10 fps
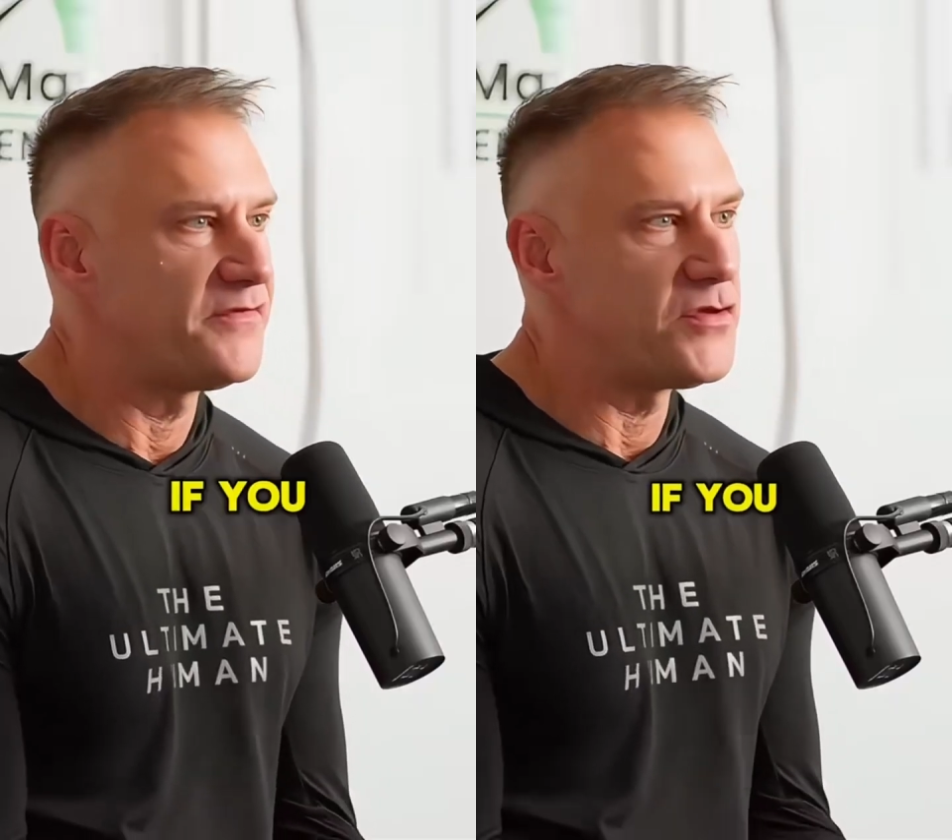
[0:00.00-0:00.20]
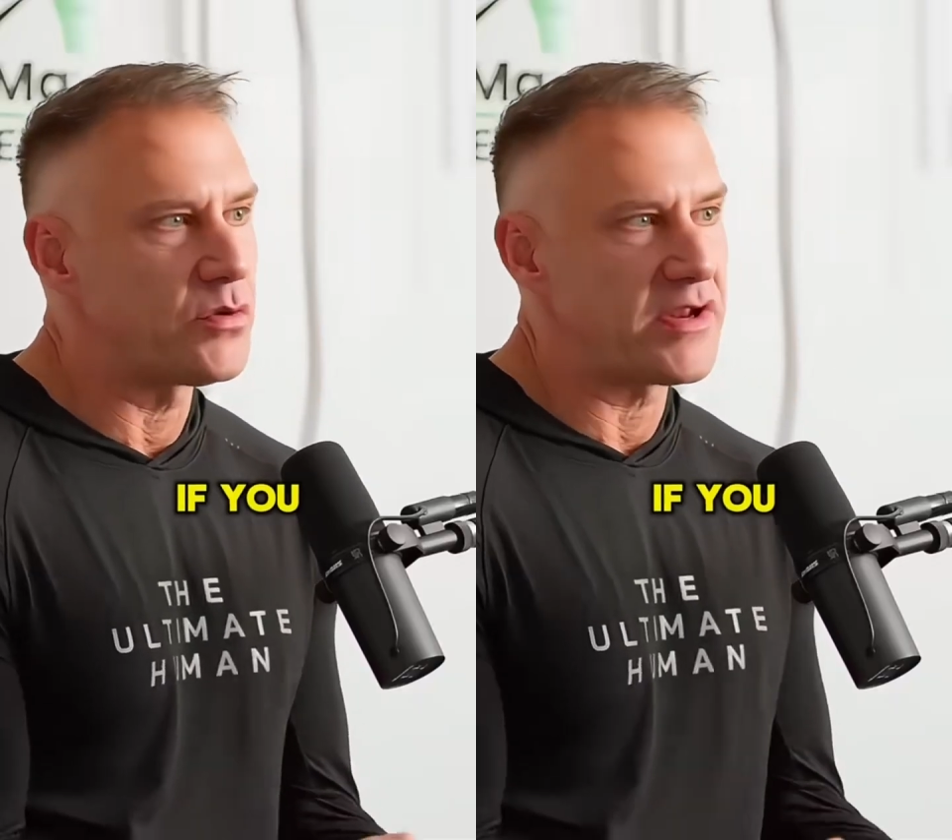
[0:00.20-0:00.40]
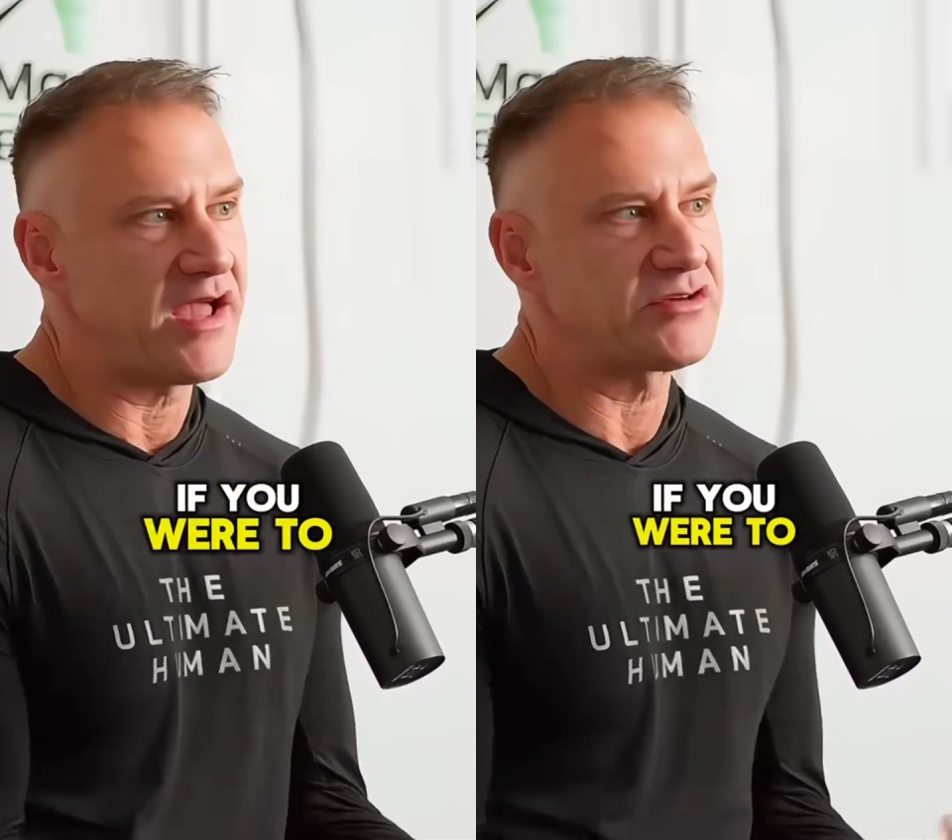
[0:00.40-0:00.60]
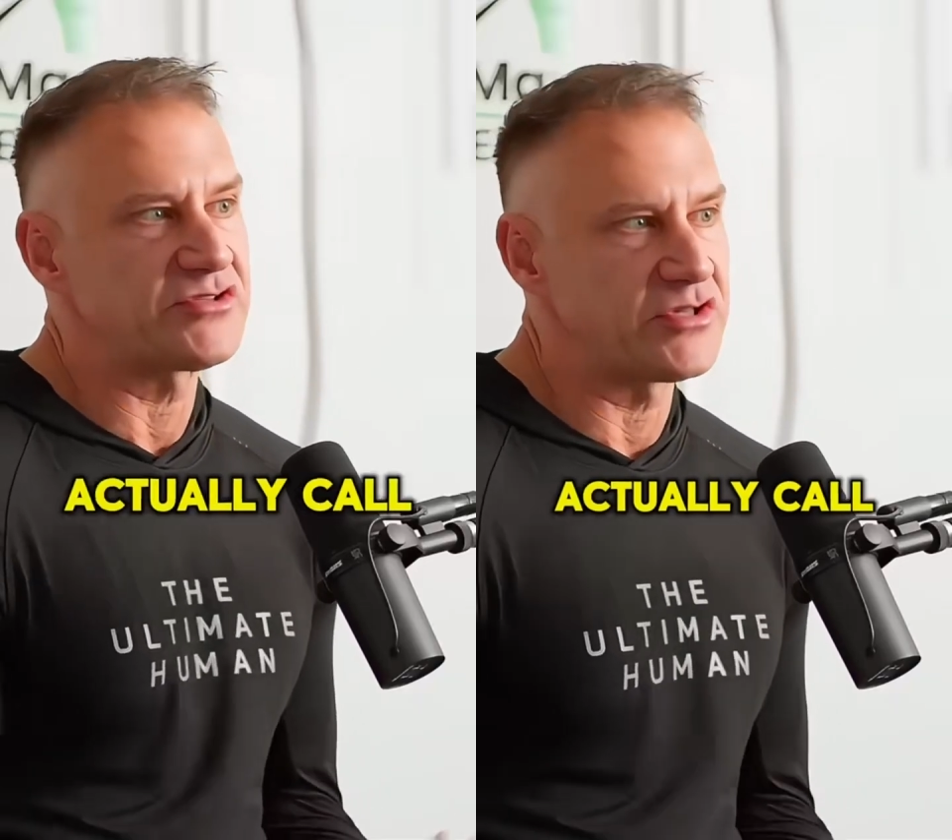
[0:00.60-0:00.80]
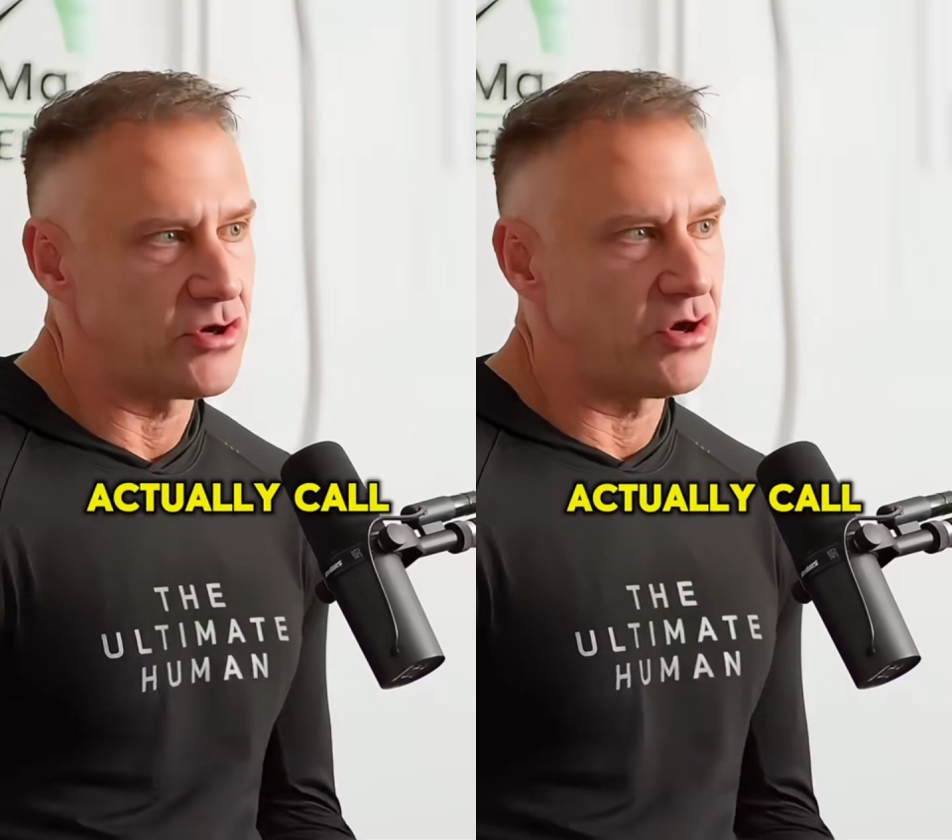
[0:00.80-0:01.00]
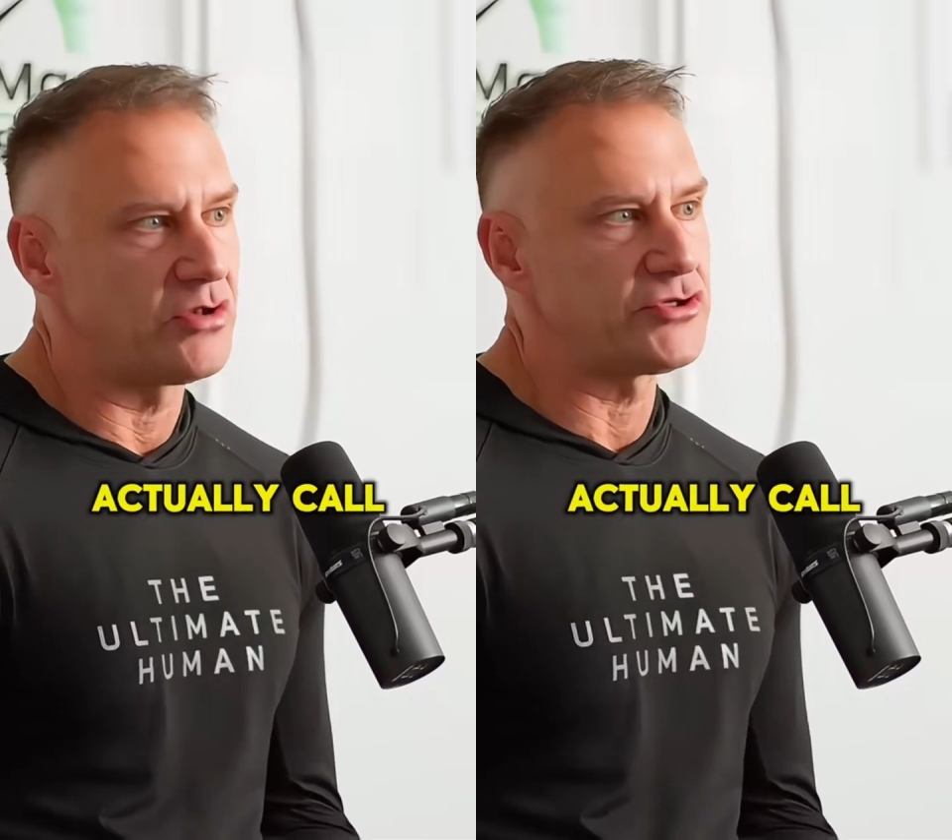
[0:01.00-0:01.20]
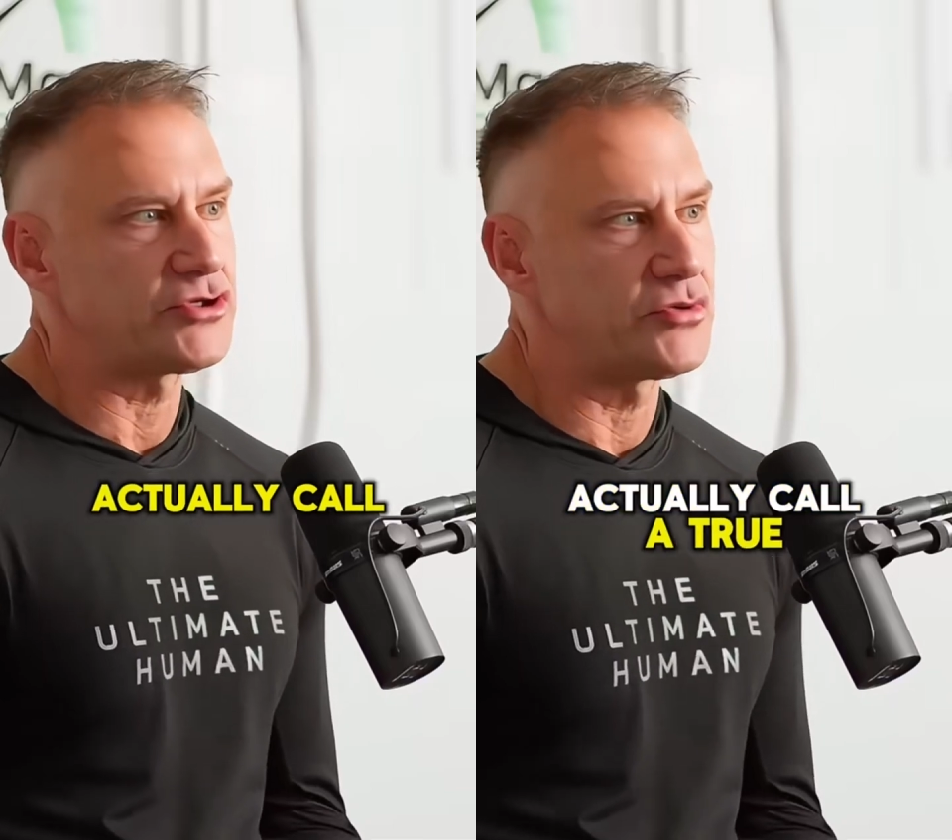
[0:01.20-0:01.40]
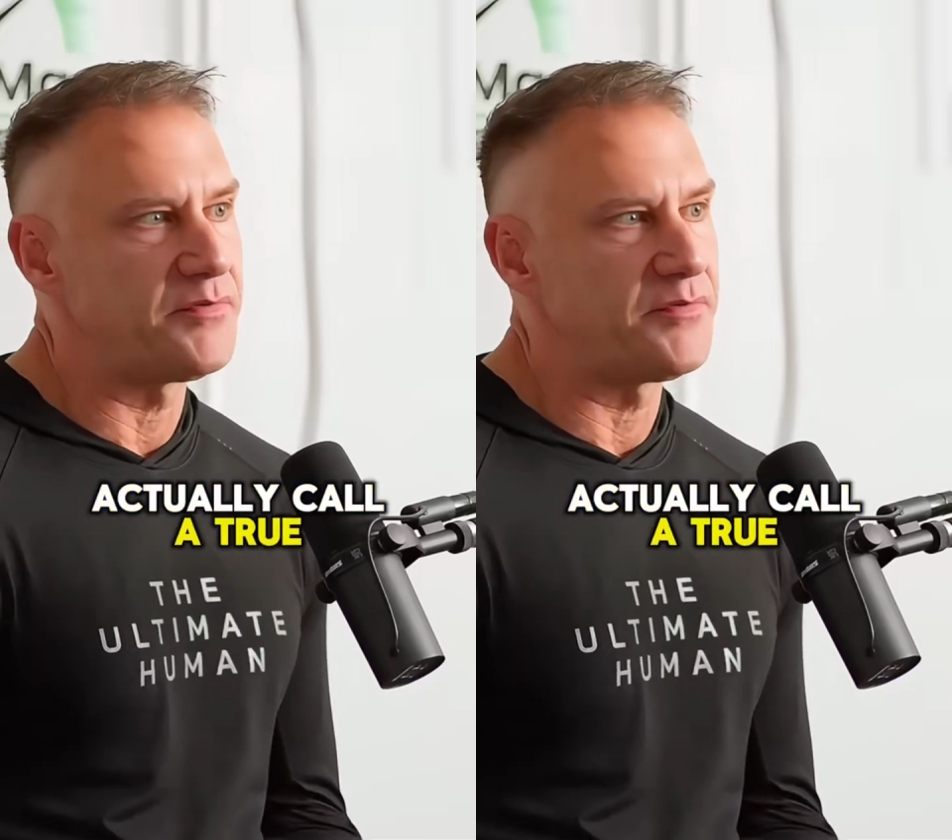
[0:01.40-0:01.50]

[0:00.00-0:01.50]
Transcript: you were to actually call a true